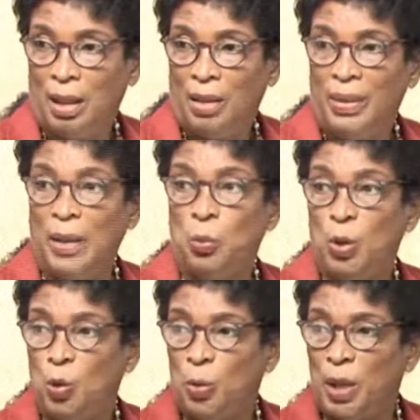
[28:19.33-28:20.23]
then we
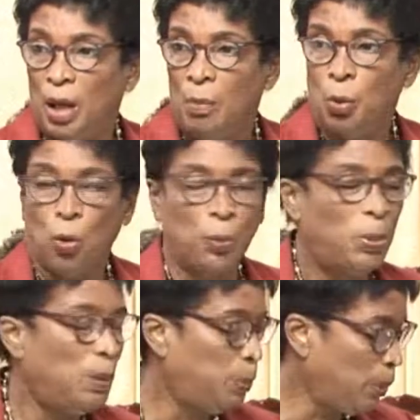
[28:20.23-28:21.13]
will become old
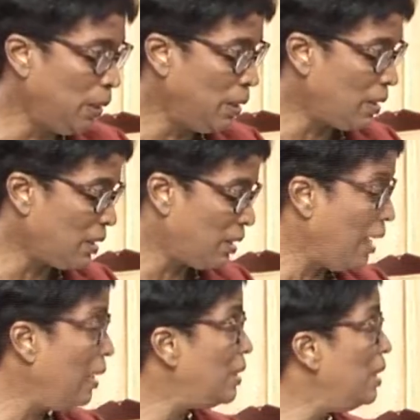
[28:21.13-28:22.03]
people in a
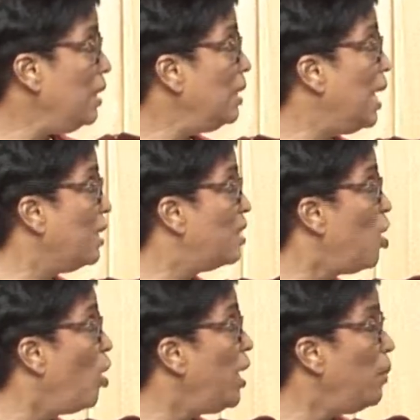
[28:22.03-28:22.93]
society that is
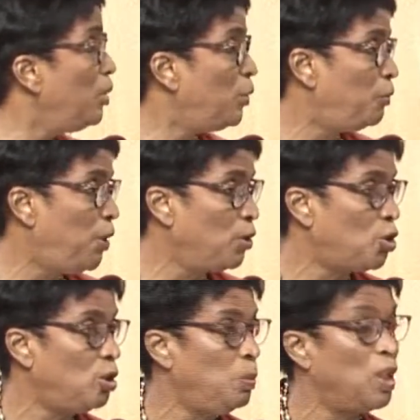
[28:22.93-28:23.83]
not able to
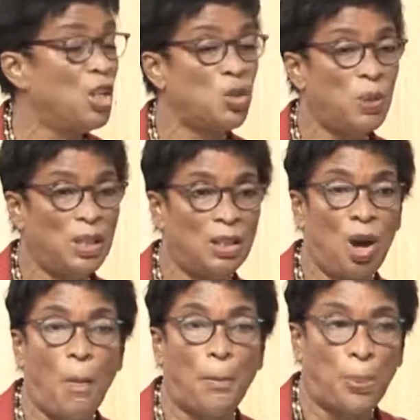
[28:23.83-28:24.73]
function because we did
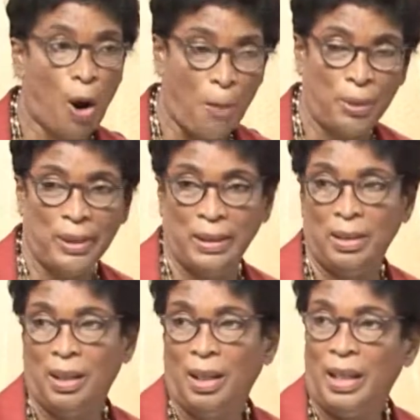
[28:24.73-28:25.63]
not properly
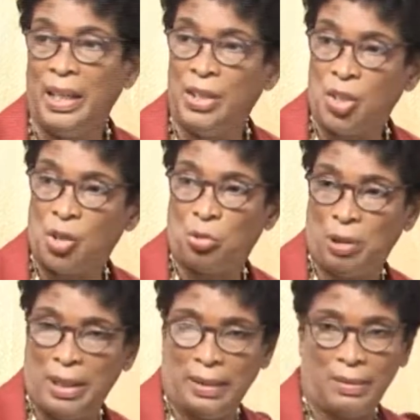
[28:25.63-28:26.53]

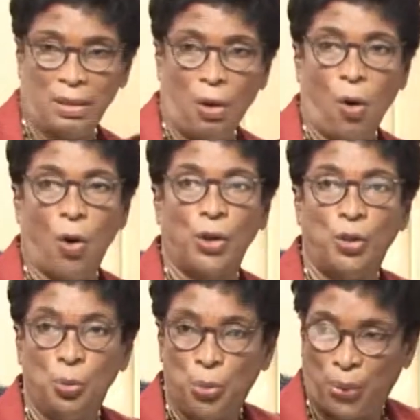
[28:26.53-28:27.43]
integrate our
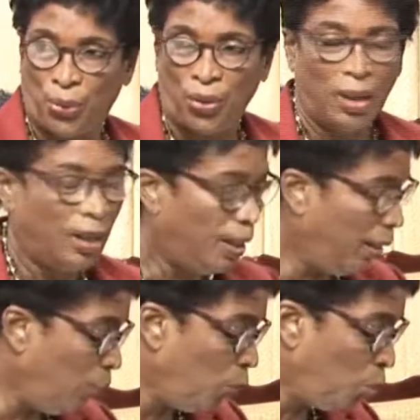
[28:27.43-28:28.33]
youth
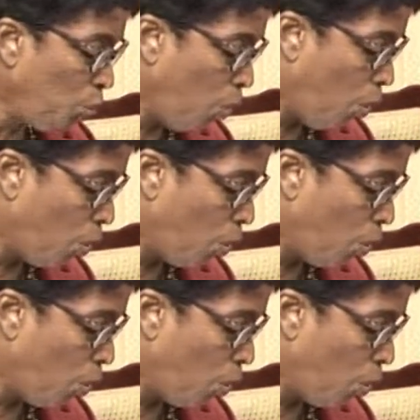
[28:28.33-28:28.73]
into our